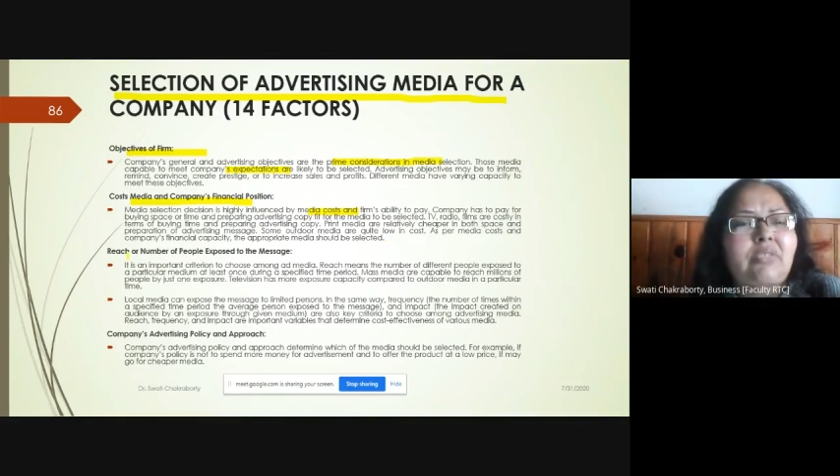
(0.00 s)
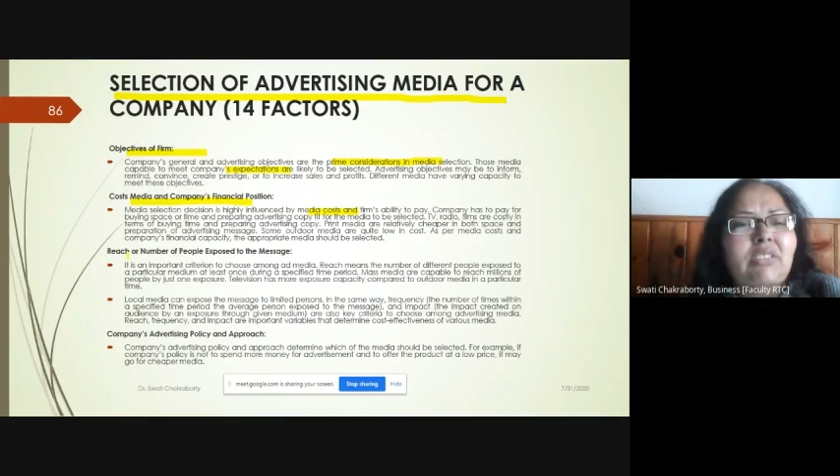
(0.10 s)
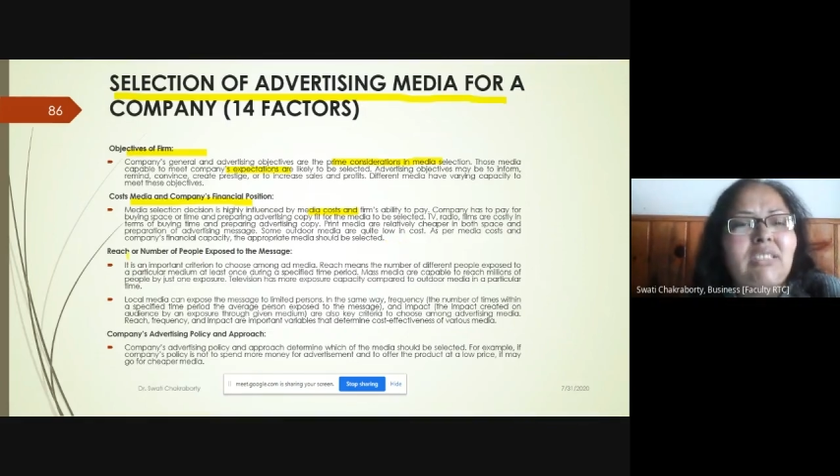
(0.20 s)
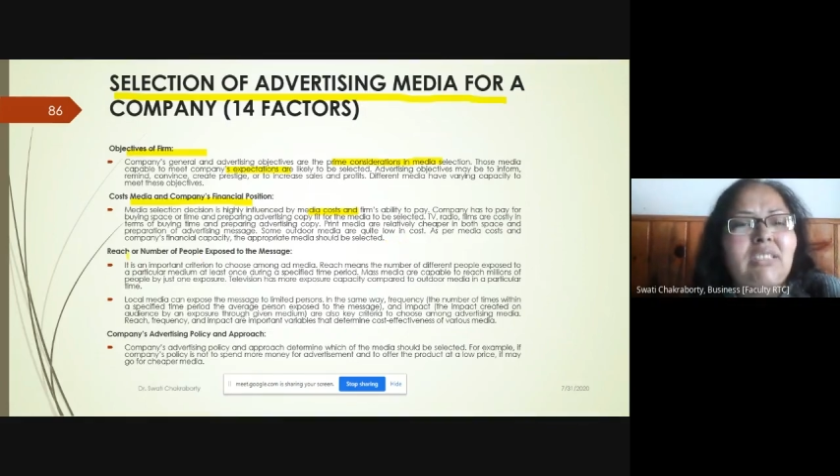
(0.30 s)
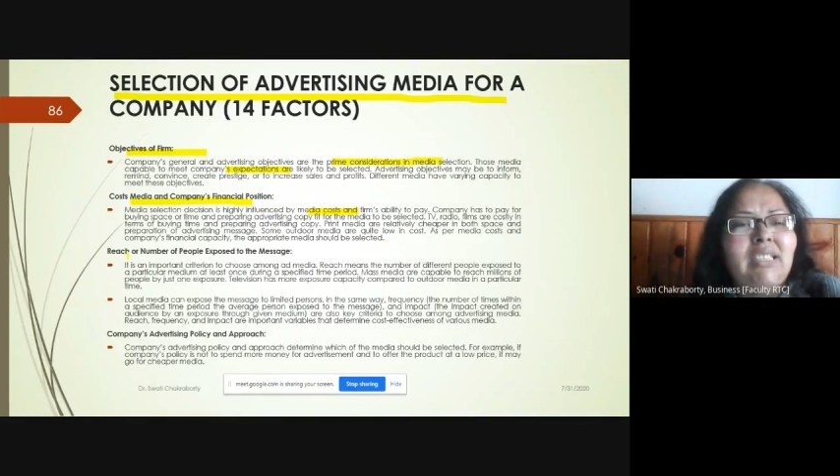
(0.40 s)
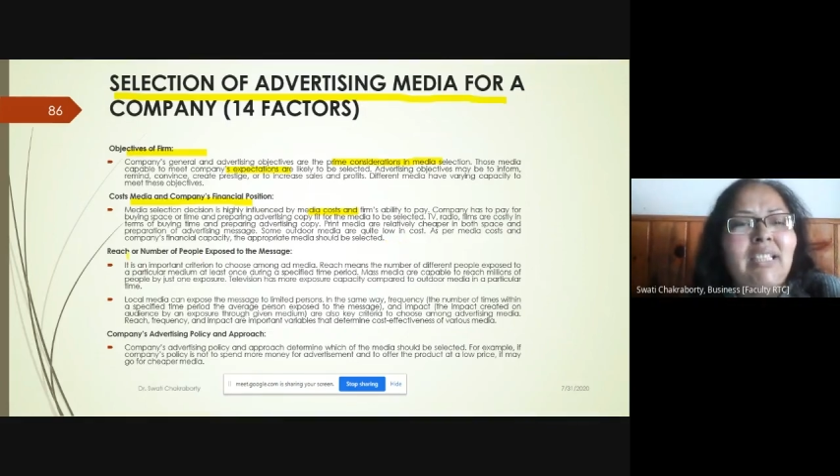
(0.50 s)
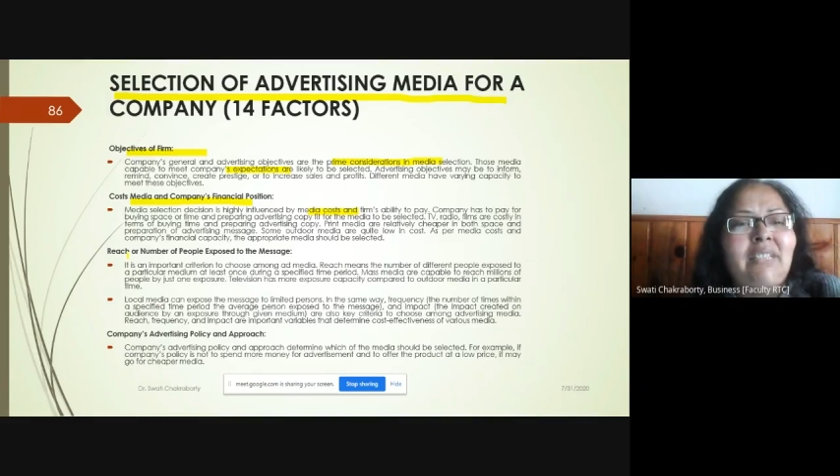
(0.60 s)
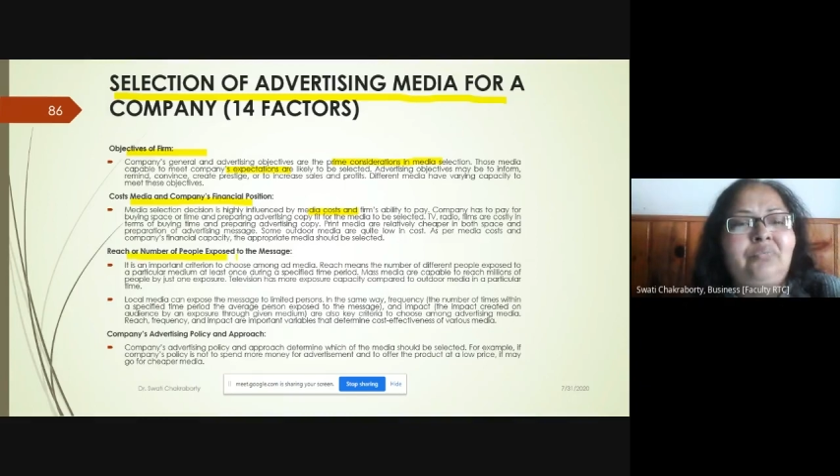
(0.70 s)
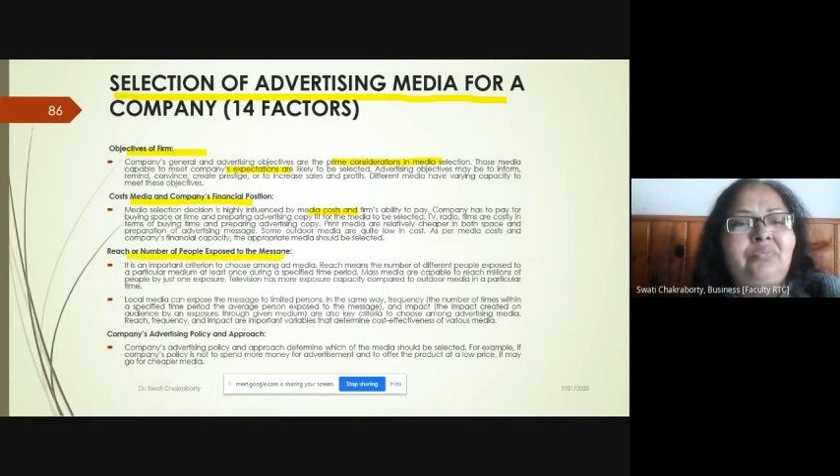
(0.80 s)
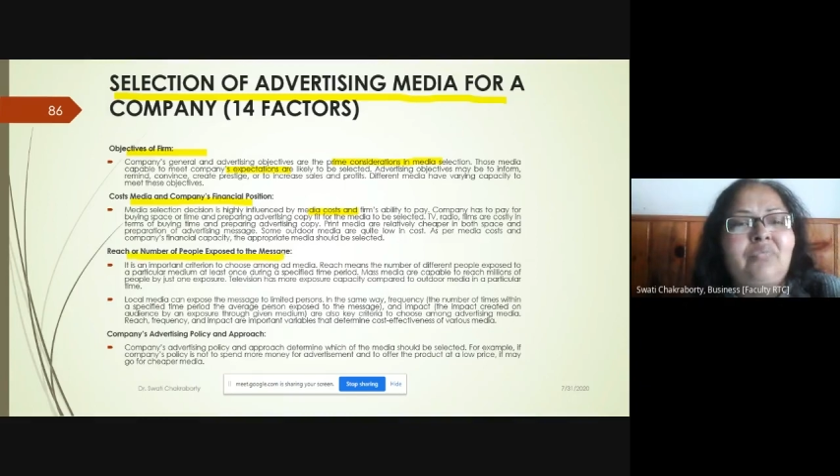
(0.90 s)
Then
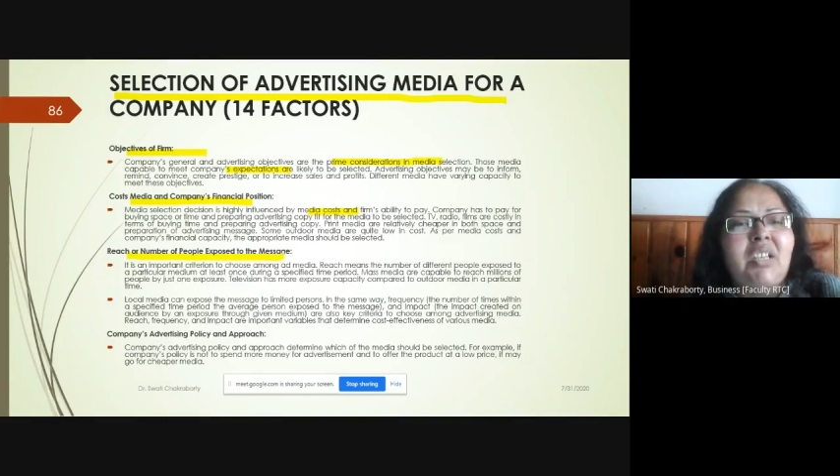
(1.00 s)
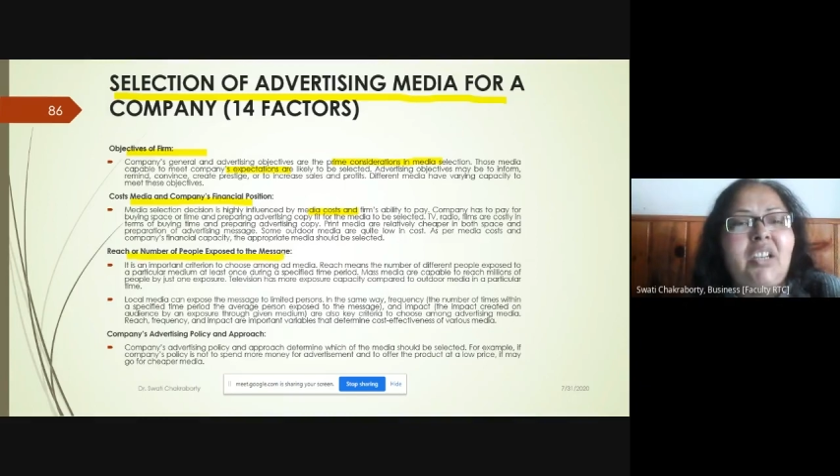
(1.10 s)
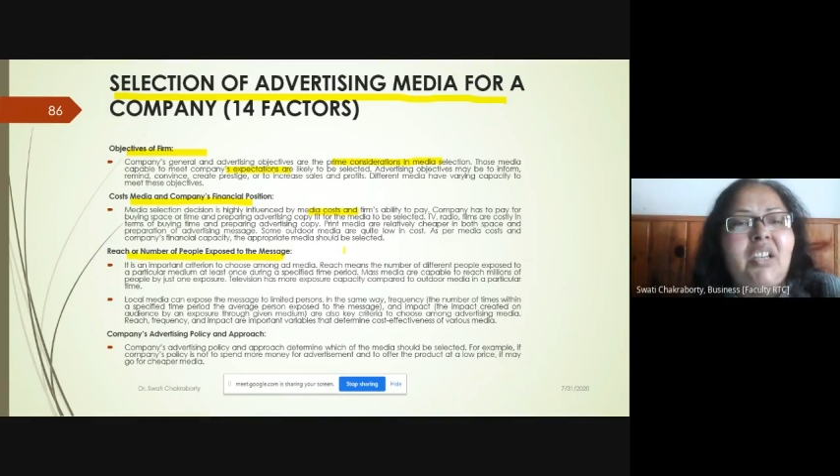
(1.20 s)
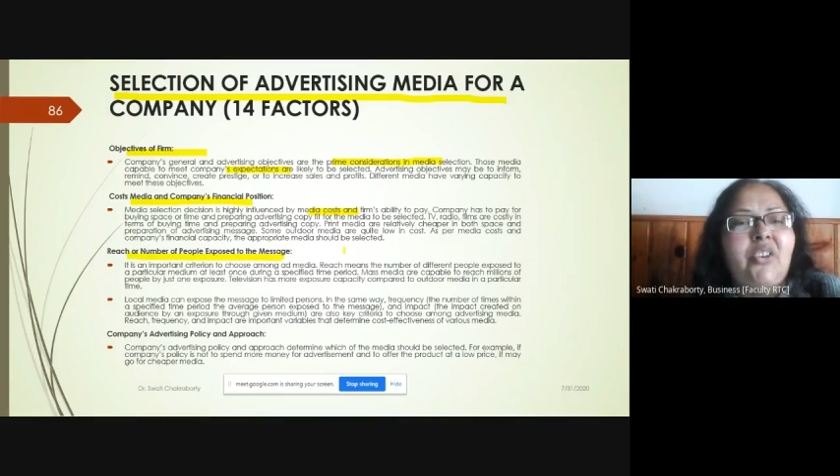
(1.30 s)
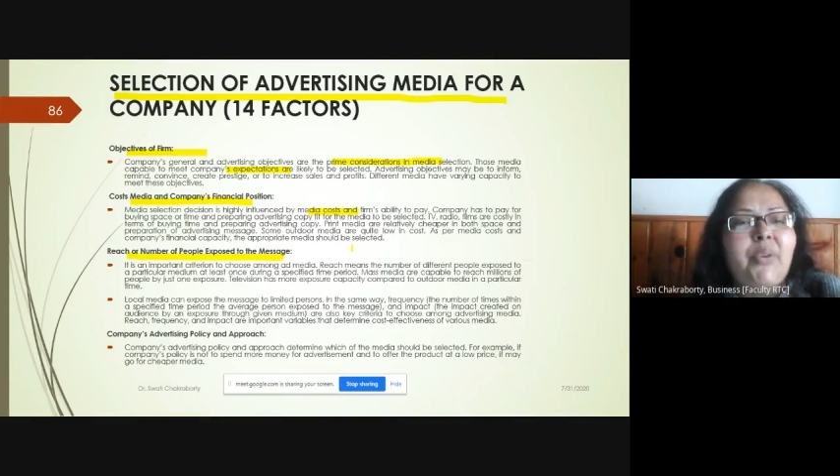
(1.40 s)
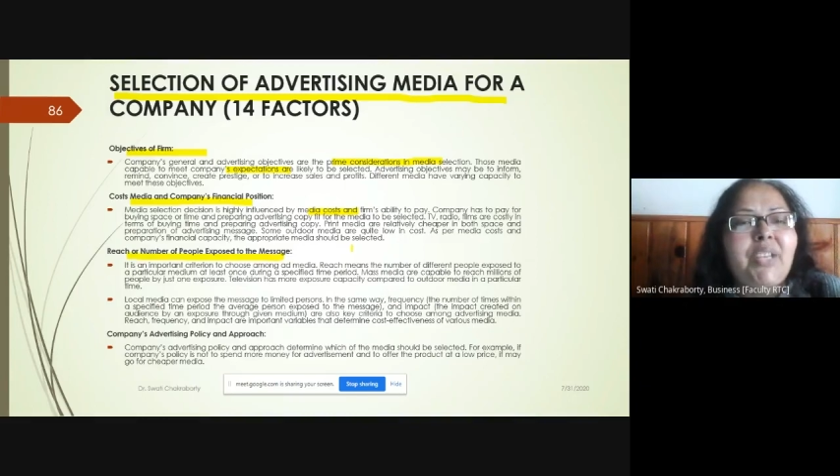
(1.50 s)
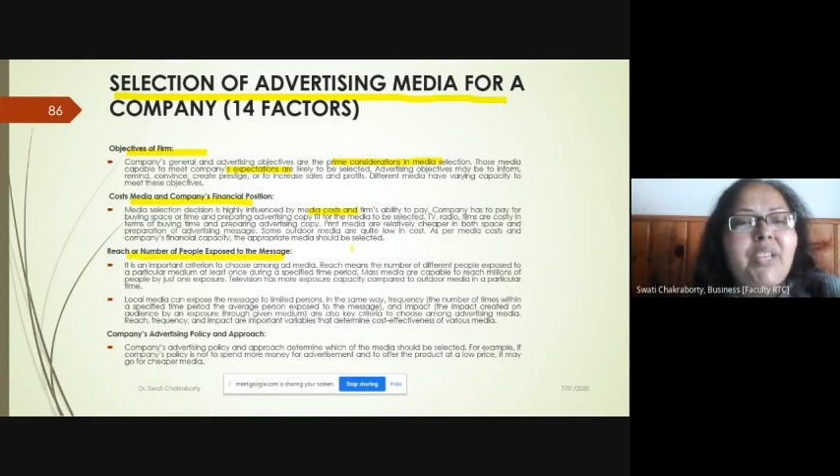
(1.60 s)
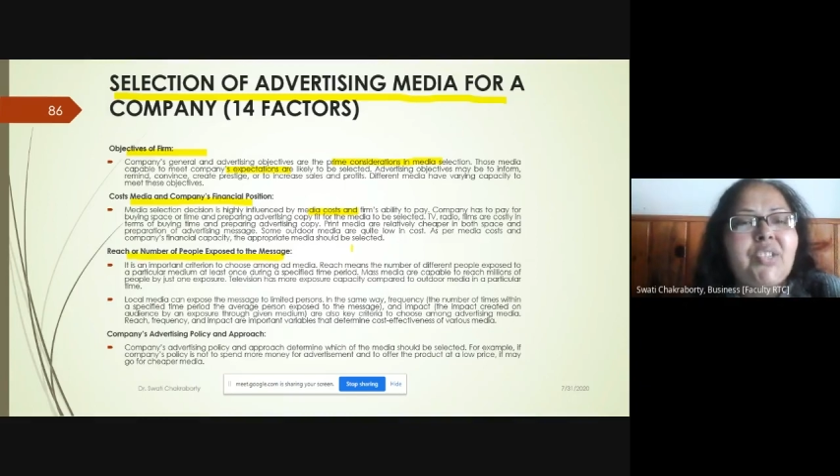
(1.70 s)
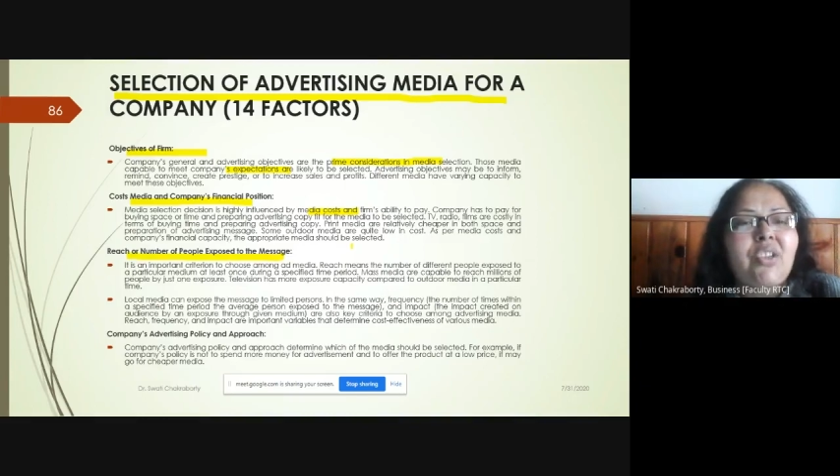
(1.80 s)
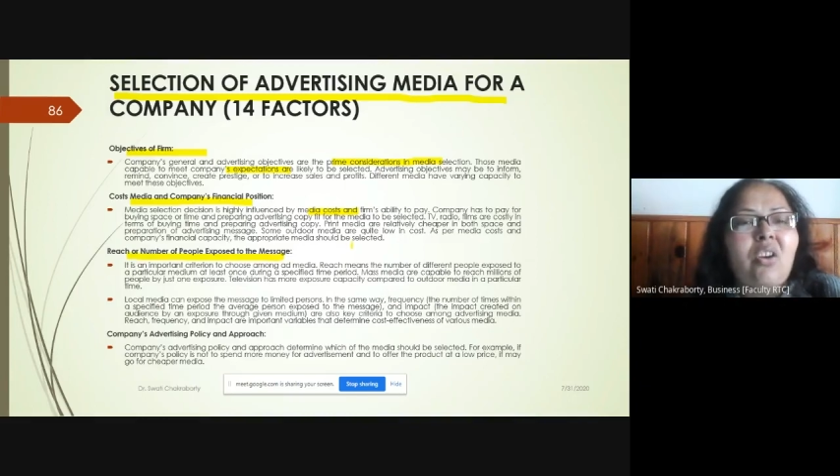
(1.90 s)
reach
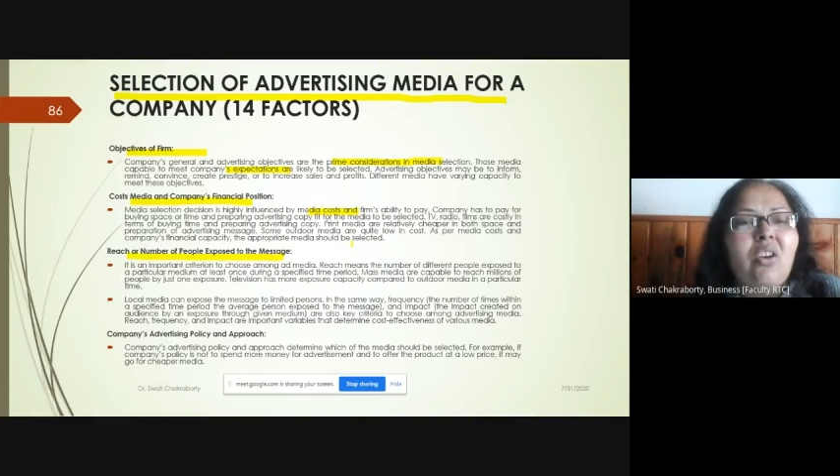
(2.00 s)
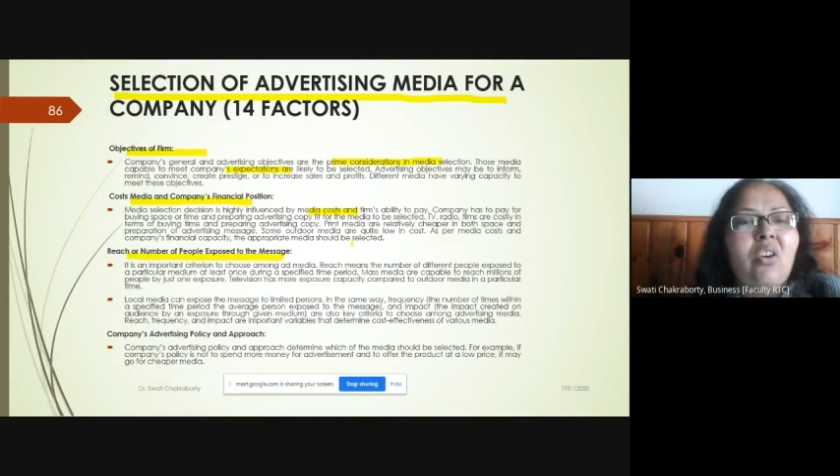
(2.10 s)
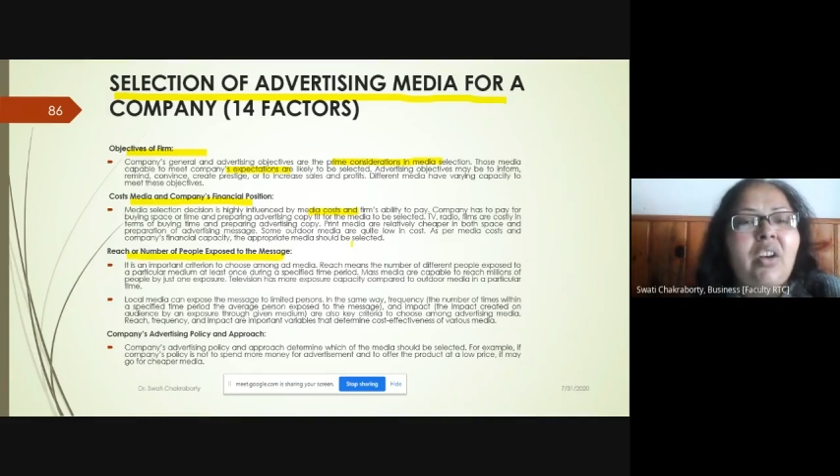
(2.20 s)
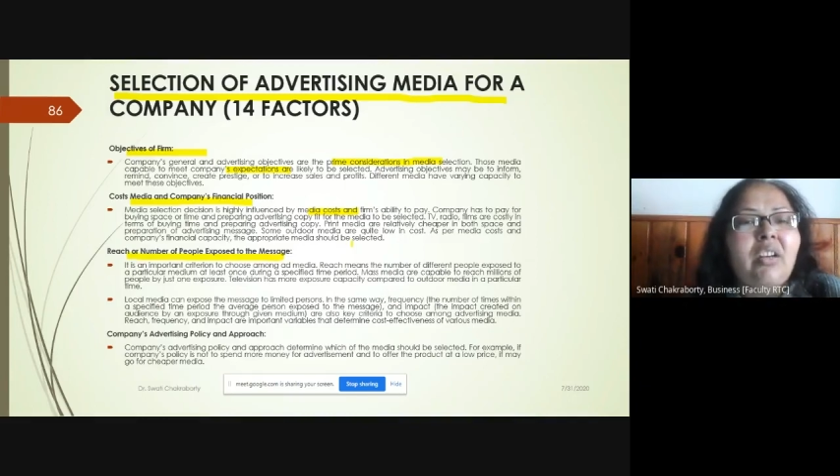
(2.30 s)
or